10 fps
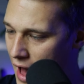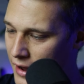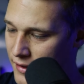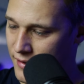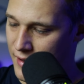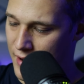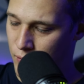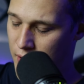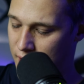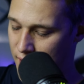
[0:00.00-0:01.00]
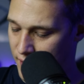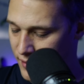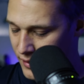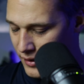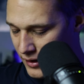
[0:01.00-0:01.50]
an ice skate, where you can
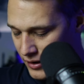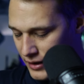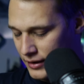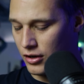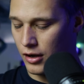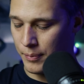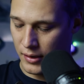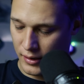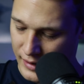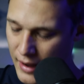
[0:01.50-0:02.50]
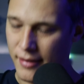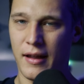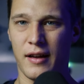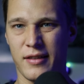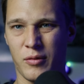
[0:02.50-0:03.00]
see here at the top. I guess
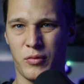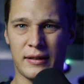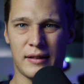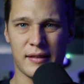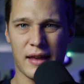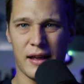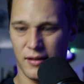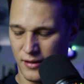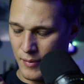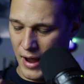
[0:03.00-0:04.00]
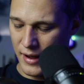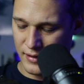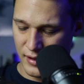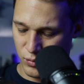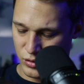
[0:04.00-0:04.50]
there are some rental skates and some ice
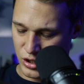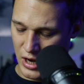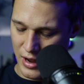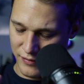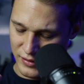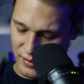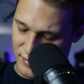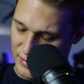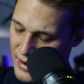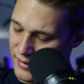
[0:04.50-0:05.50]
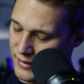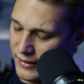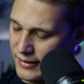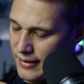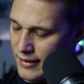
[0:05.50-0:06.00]
skates which have this
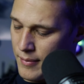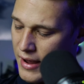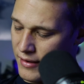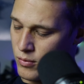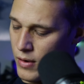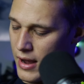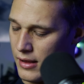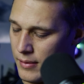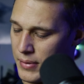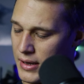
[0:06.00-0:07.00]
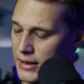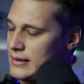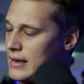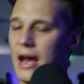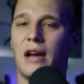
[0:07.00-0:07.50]
lacing system as well,
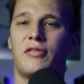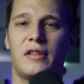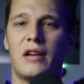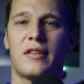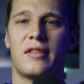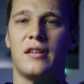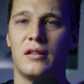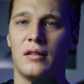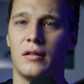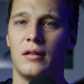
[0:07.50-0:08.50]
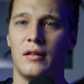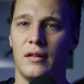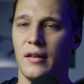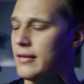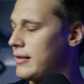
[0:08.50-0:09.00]
but I've never seen
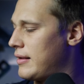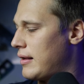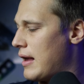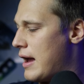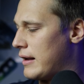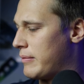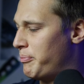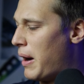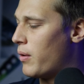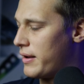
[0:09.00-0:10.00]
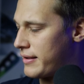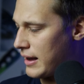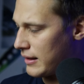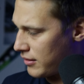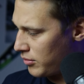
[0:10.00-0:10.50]
this at Bauer
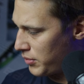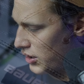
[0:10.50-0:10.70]
skates, to be